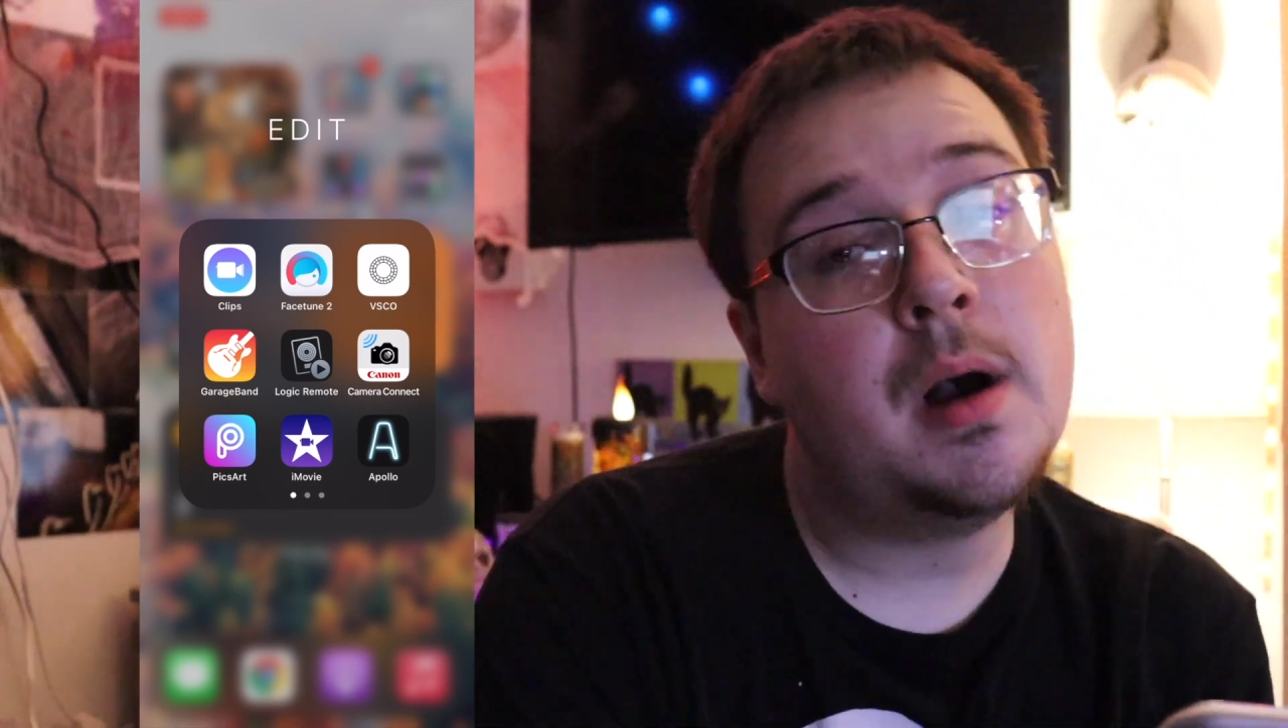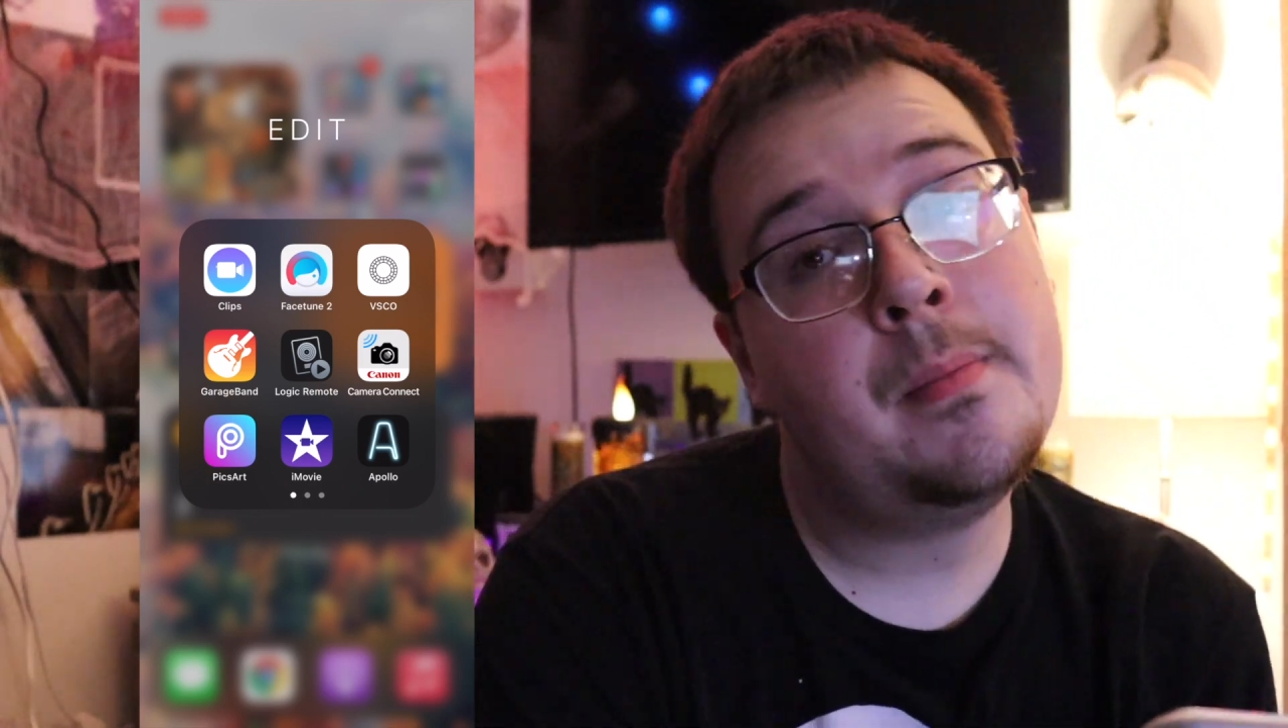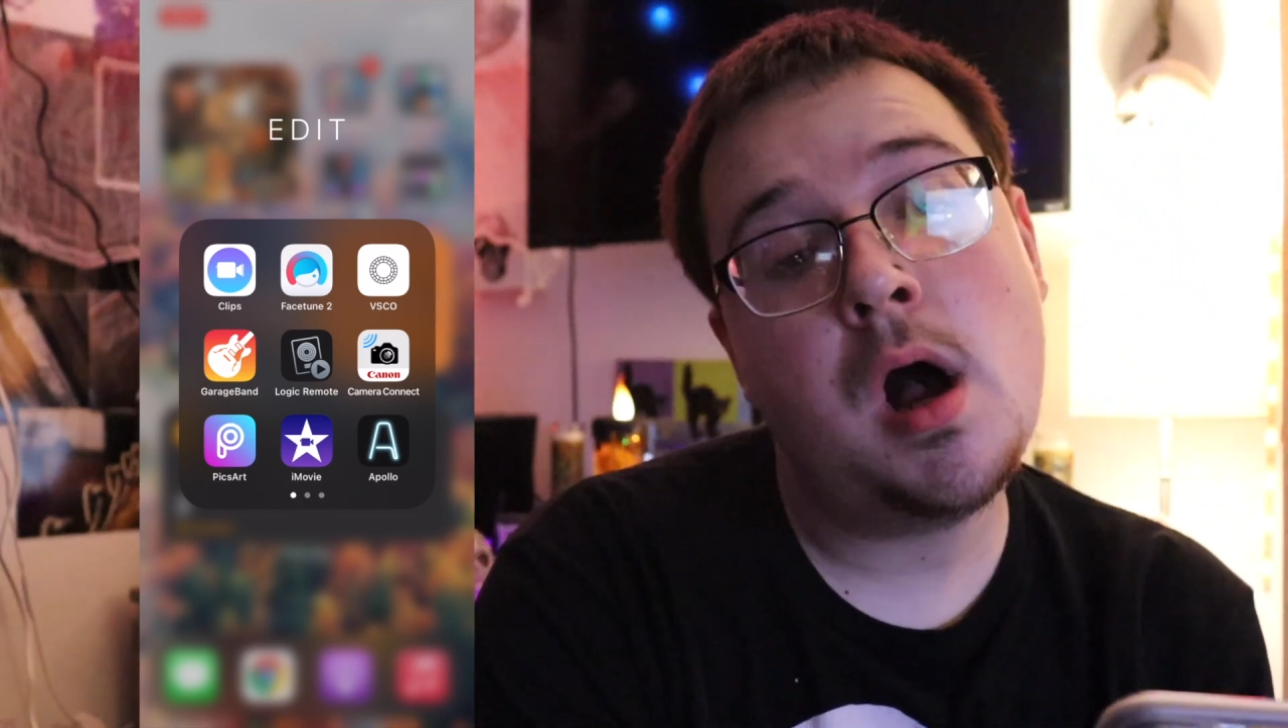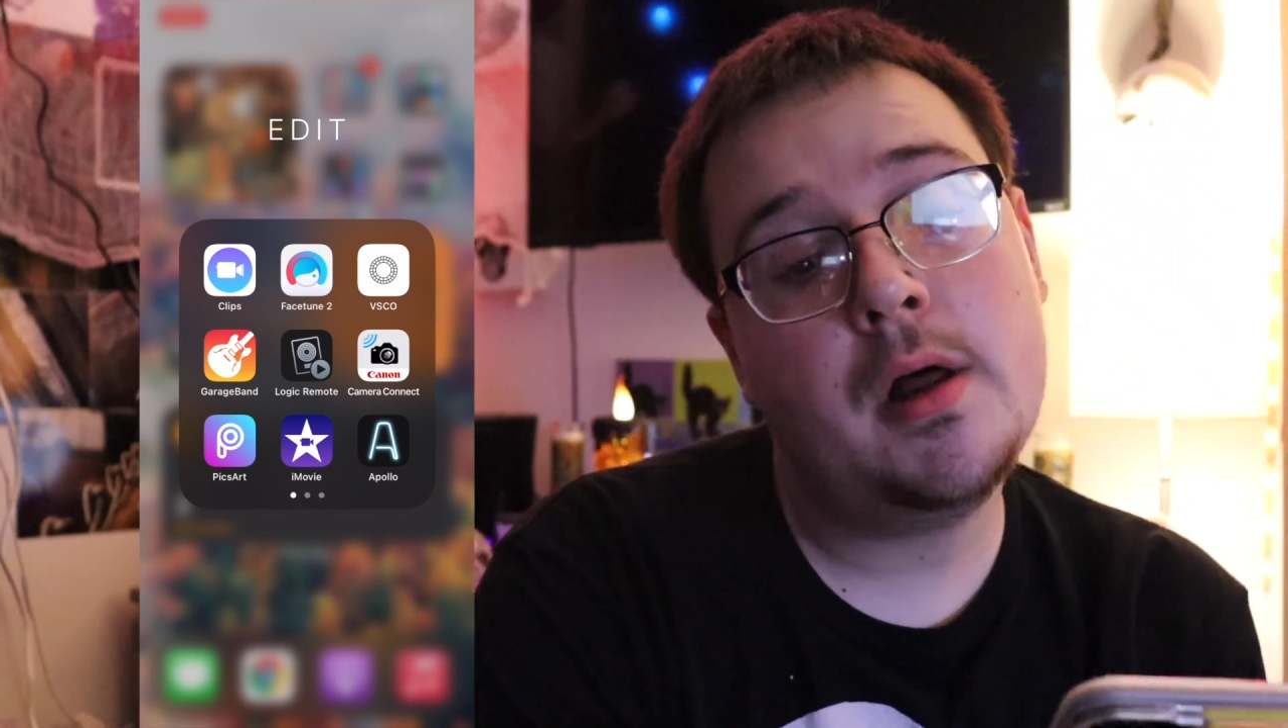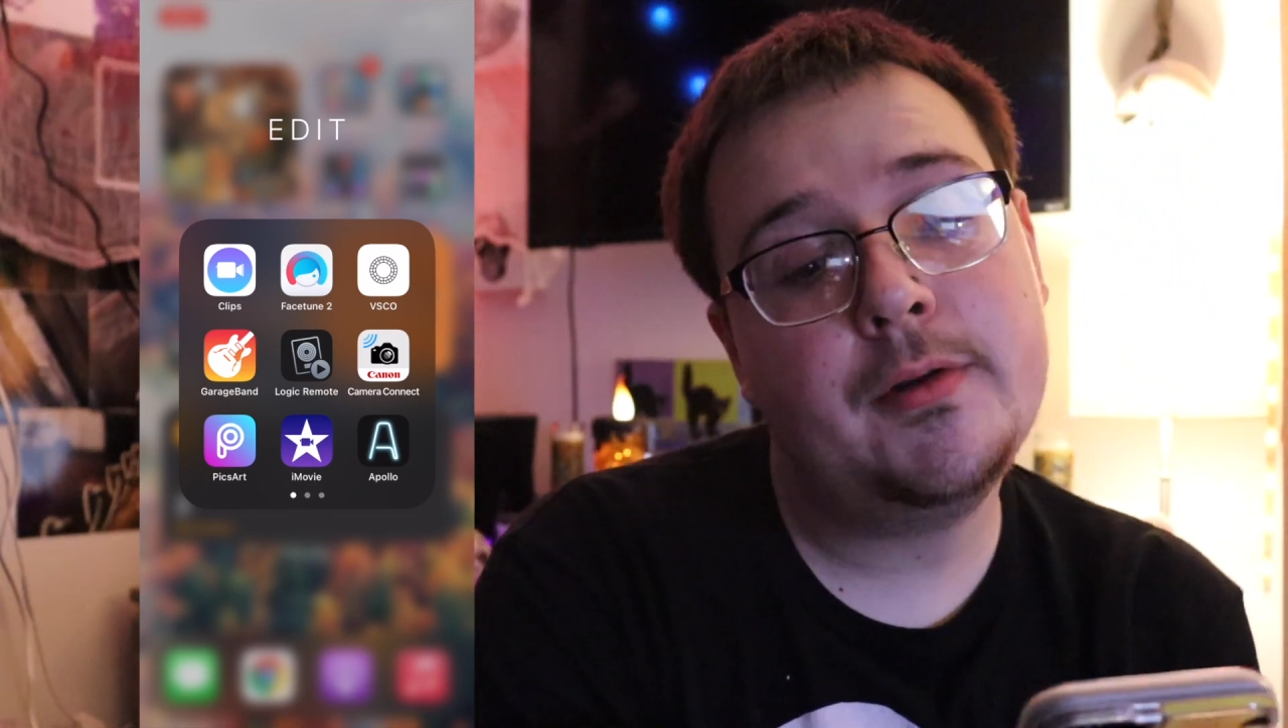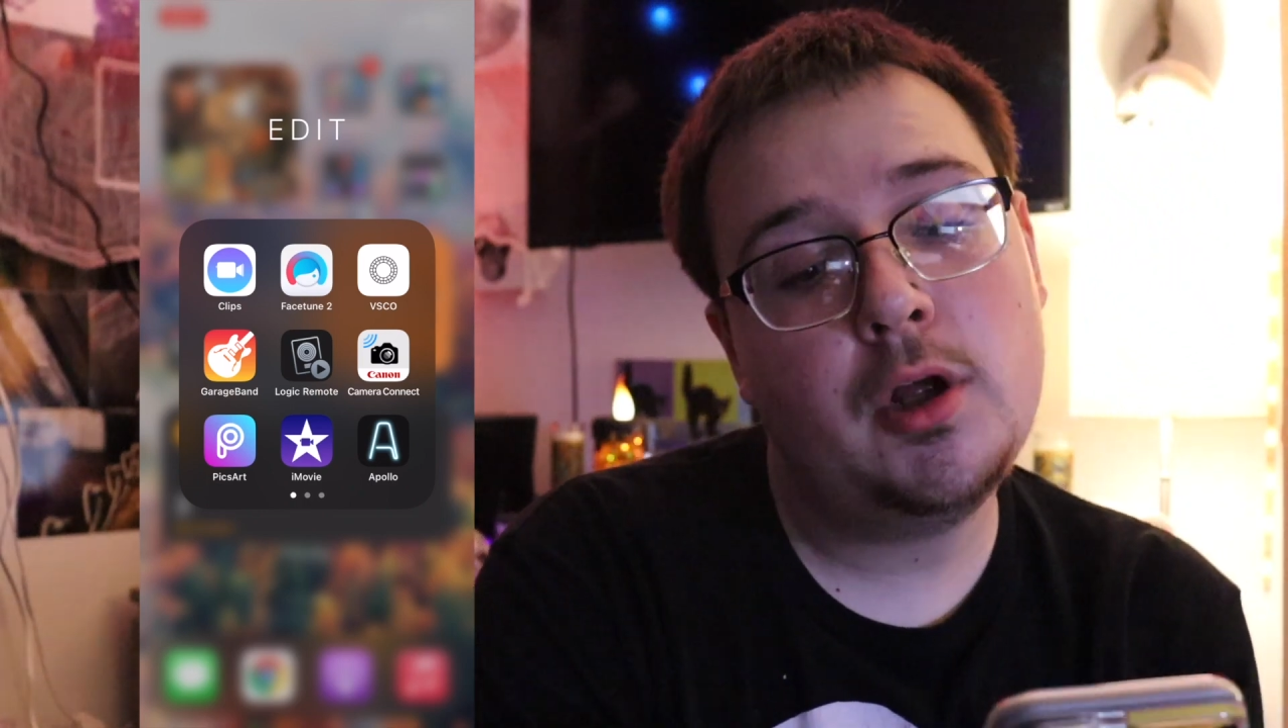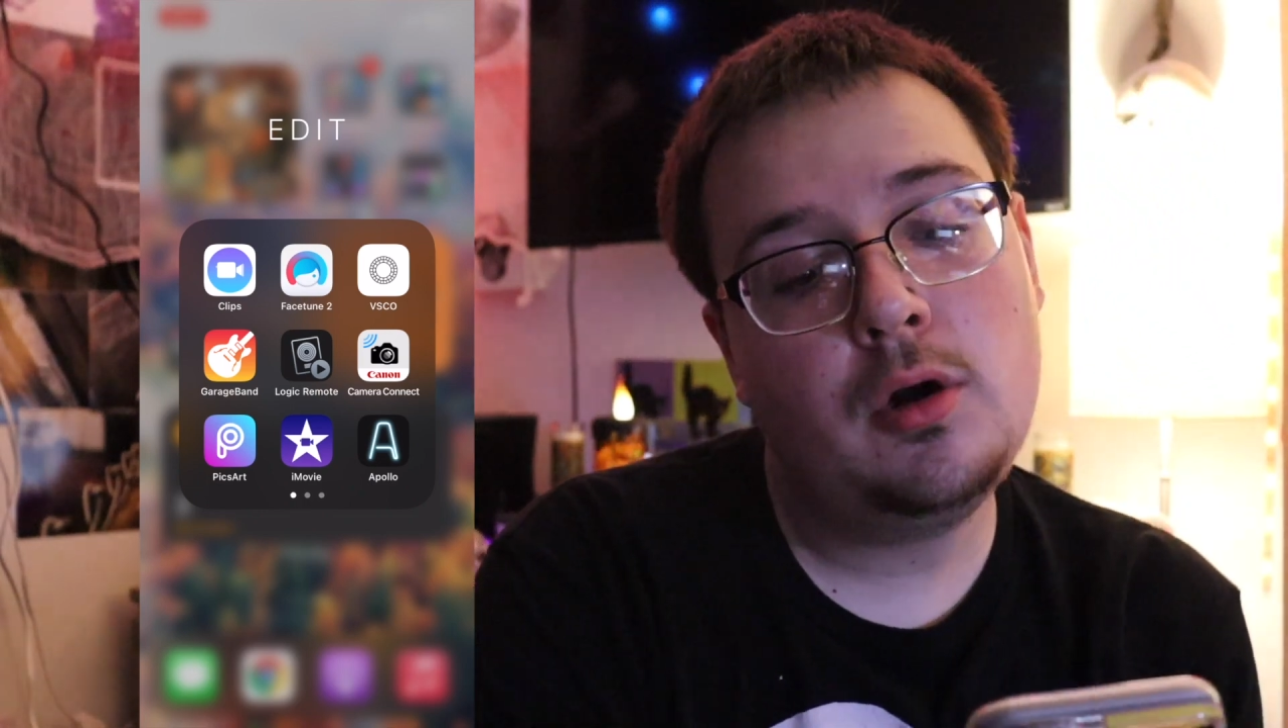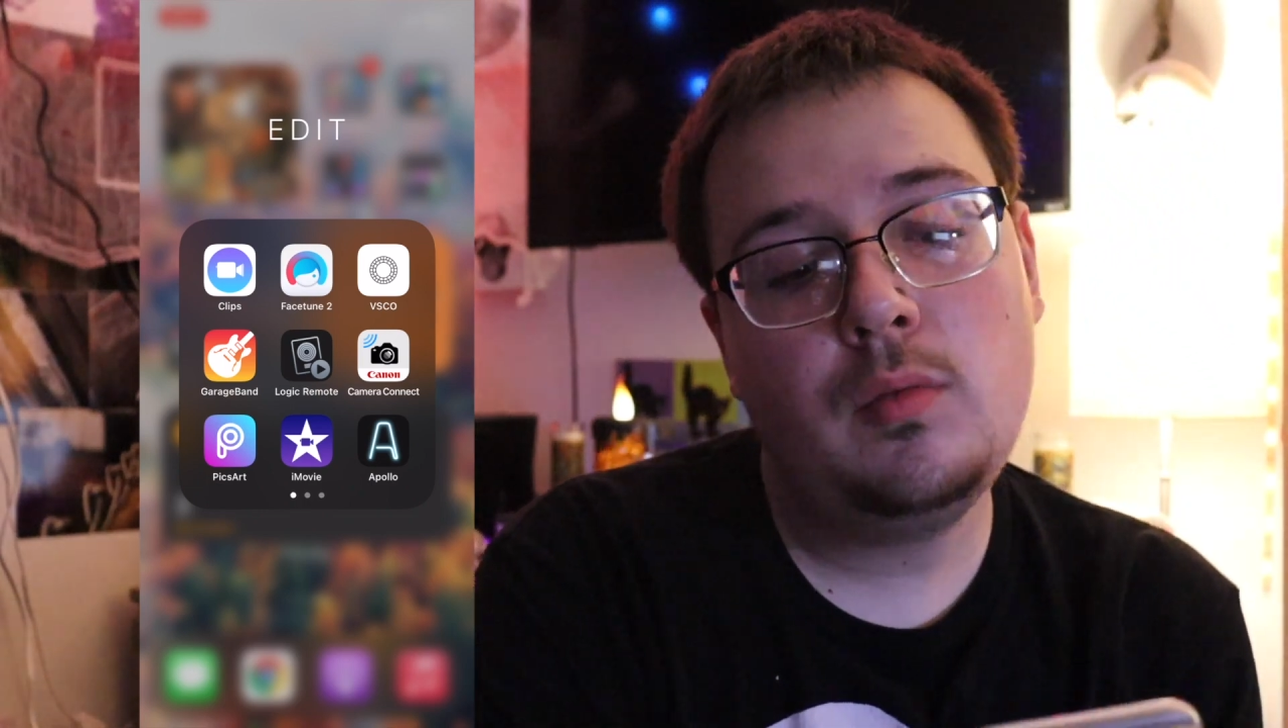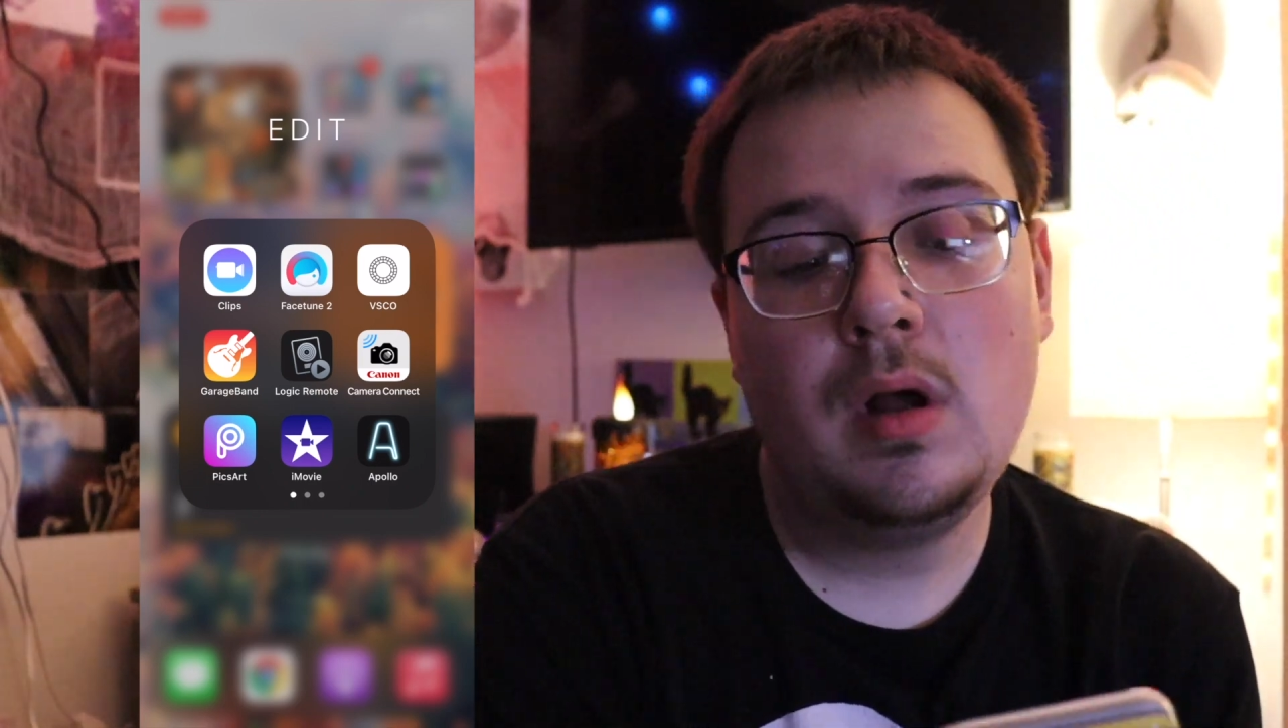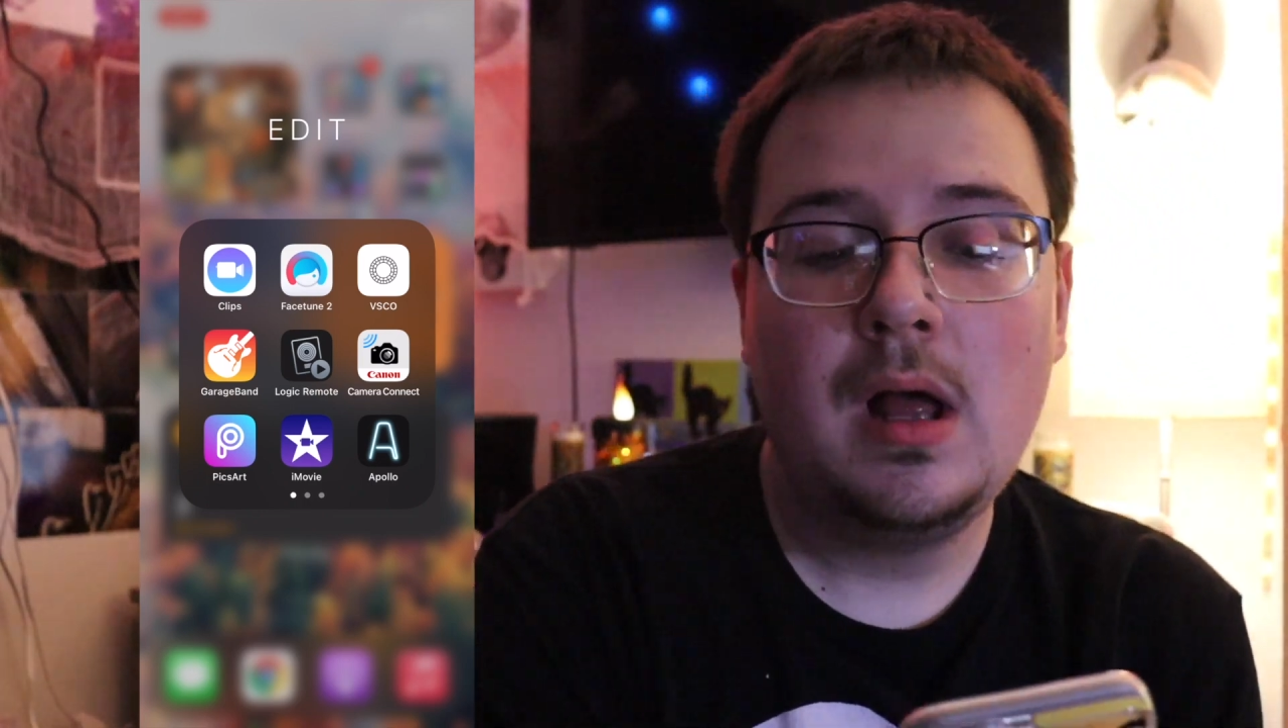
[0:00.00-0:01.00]

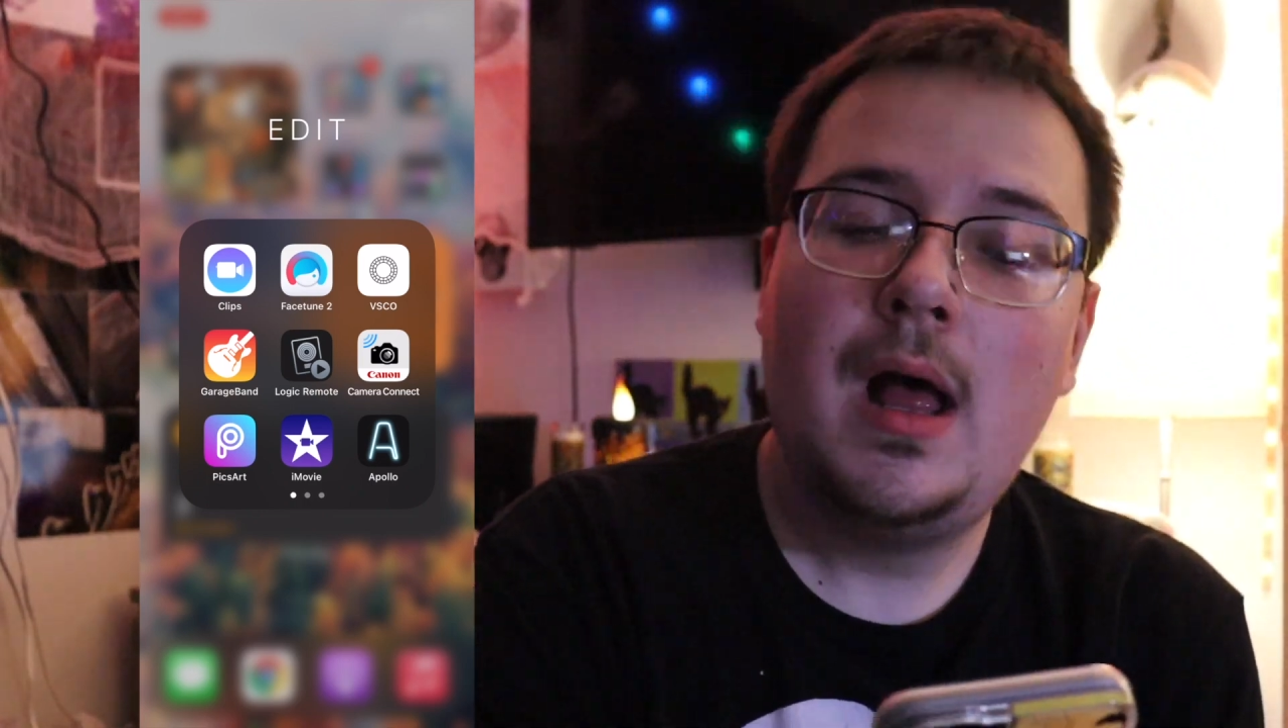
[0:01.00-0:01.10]
Apollo,